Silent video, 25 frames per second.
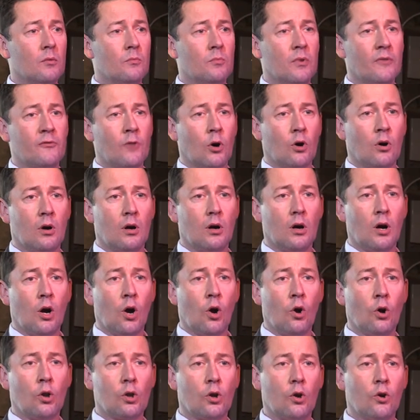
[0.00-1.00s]
We've got
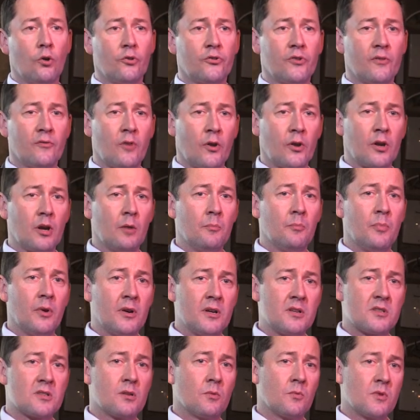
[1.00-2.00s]
a whole host of other
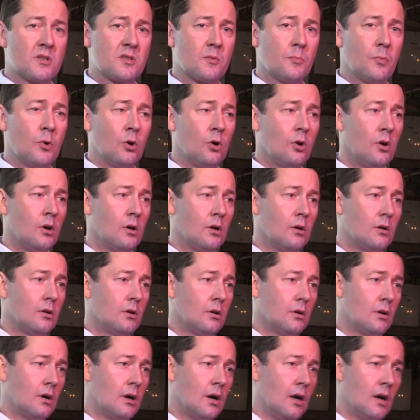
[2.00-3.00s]
companies that we support,
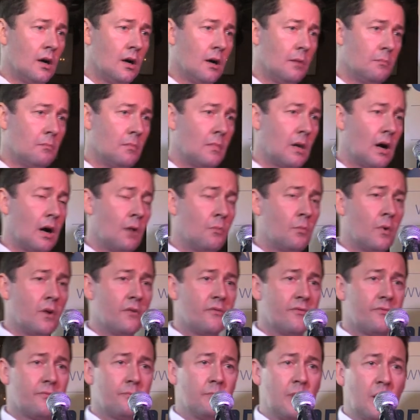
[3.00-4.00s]
and
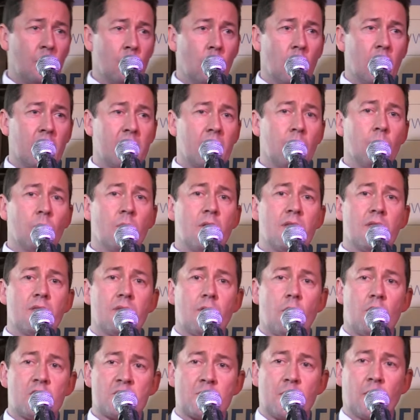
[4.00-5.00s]
we've been working
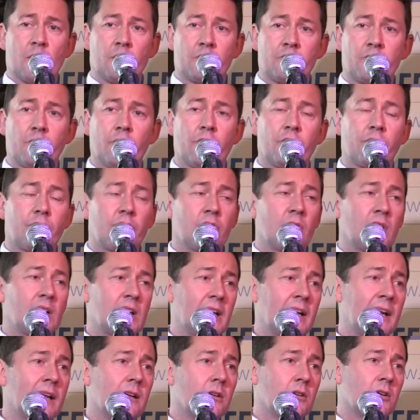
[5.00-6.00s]
with hospital trusts and
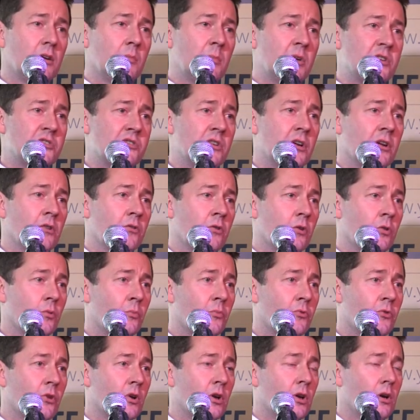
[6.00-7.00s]
clinical commissioning
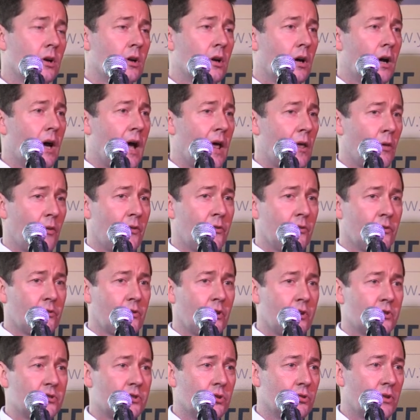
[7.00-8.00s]
groups, health and
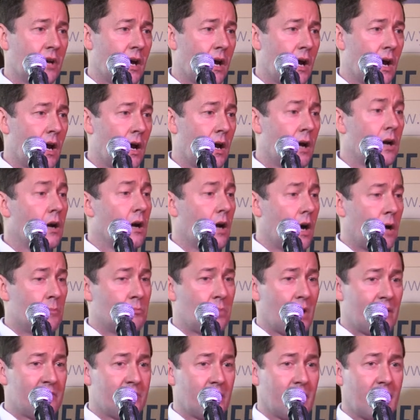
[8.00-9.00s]
social care,
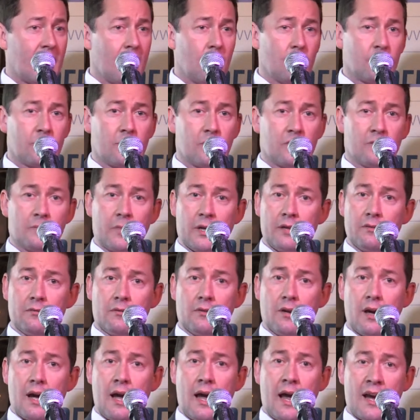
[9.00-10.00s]
and Bradford Council have
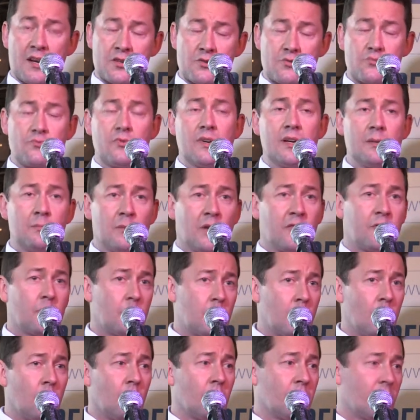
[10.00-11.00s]
been extremely
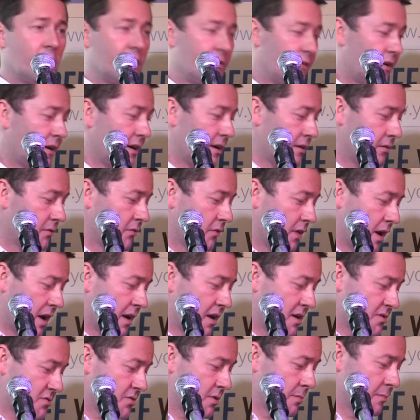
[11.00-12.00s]
supportive, I
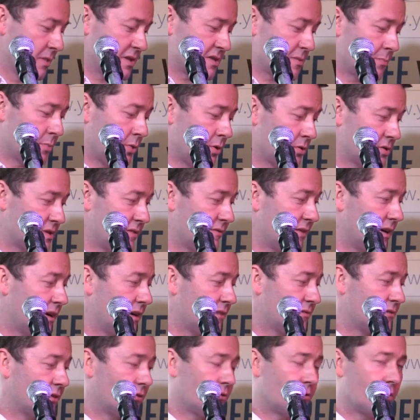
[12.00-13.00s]

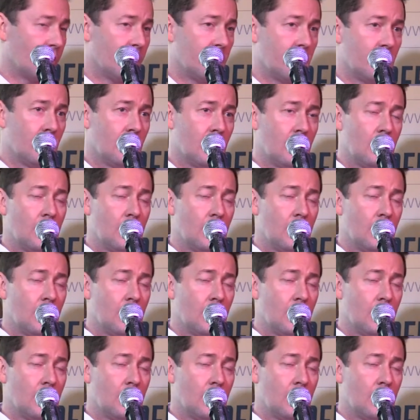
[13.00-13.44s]
have to say.